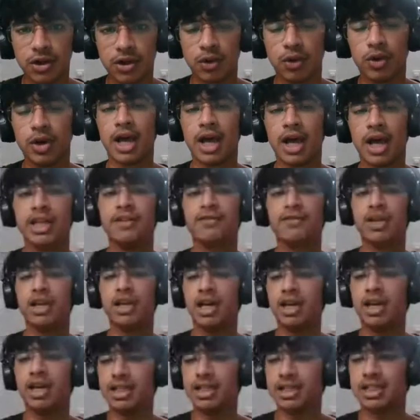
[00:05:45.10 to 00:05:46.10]
production level
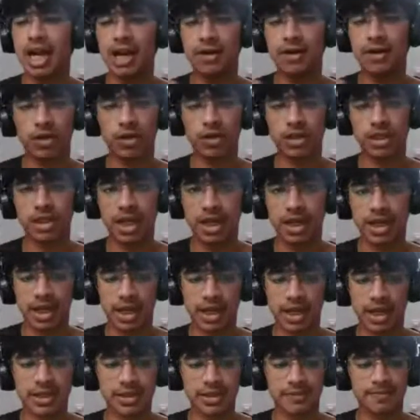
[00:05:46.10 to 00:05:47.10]
code and even
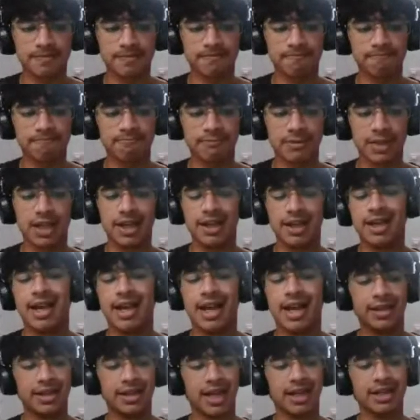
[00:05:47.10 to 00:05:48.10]
understand what the thing
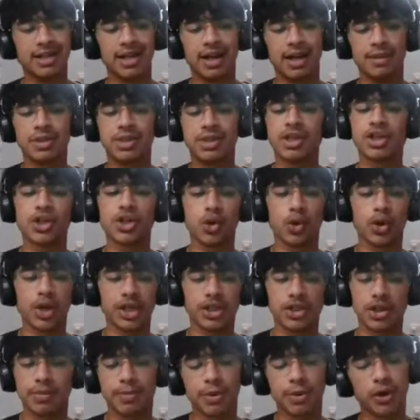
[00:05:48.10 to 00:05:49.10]
is. And then comes the
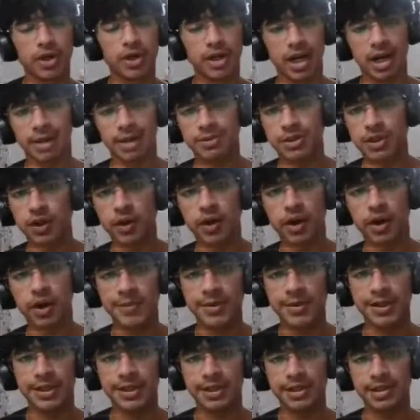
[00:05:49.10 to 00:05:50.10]
showcase your prototypes you
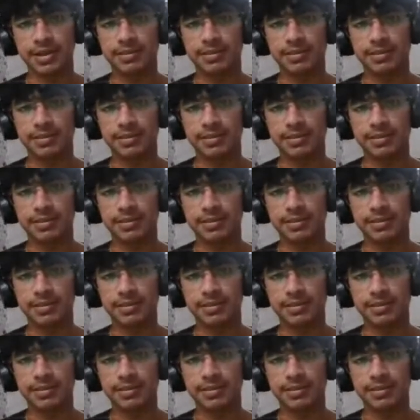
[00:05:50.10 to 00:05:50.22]
complete.